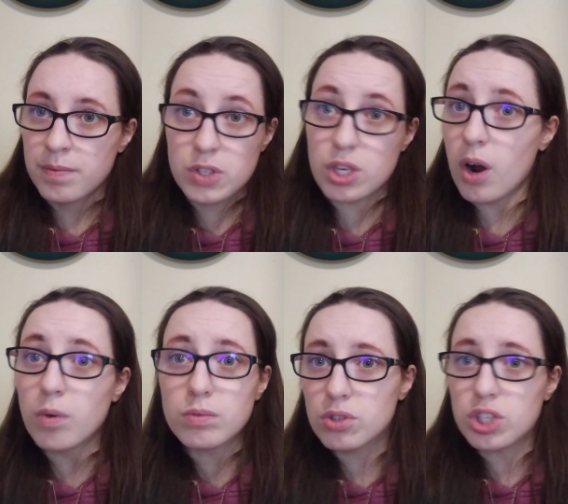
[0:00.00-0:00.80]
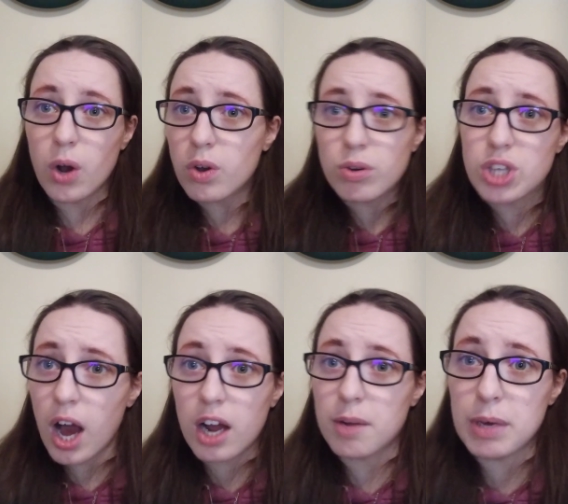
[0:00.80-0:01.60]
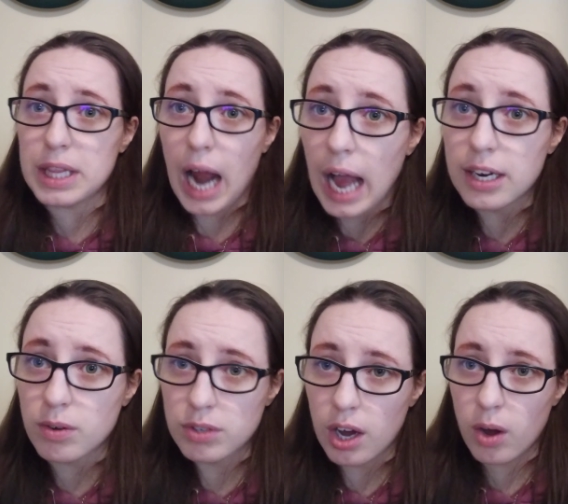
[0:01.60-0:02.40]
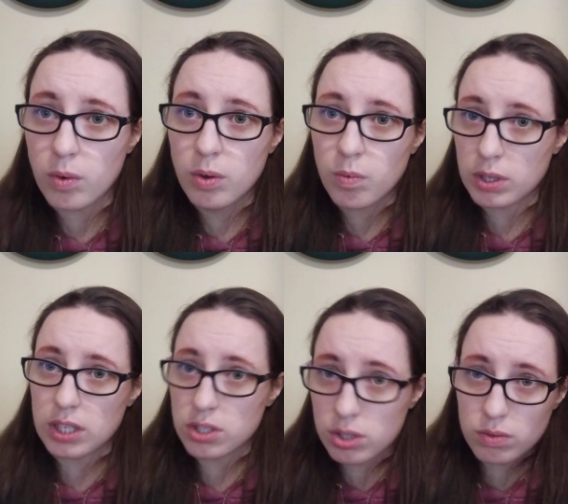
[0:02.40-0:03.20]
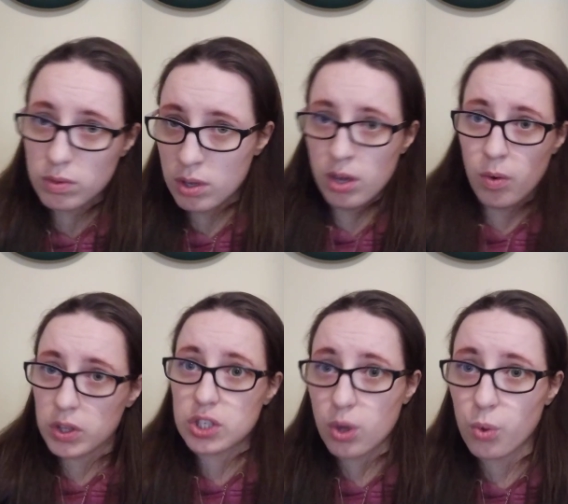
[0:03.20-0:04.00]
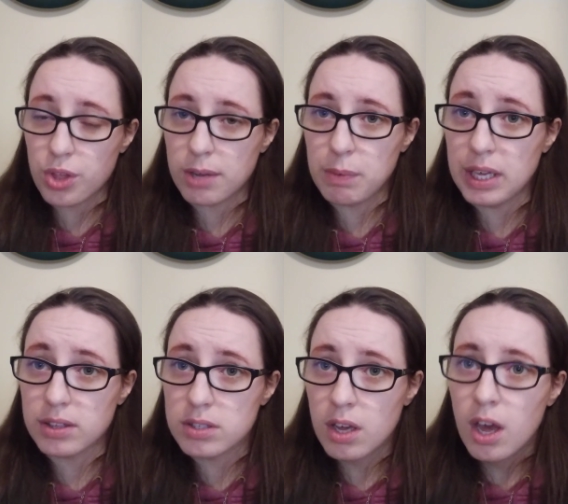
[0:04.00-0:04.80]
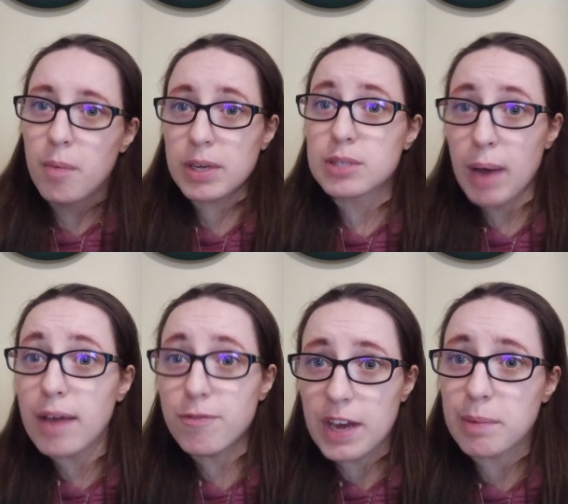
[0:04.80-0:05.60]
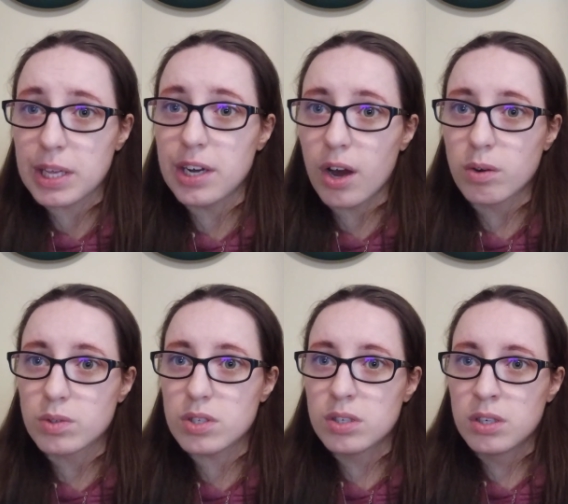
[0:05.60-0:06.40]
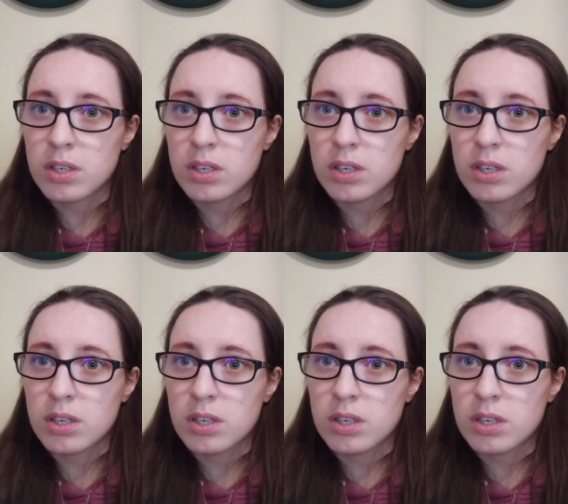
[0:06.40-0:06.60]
So don't go talking to me that I don't know what this whole thing means, because my family knows.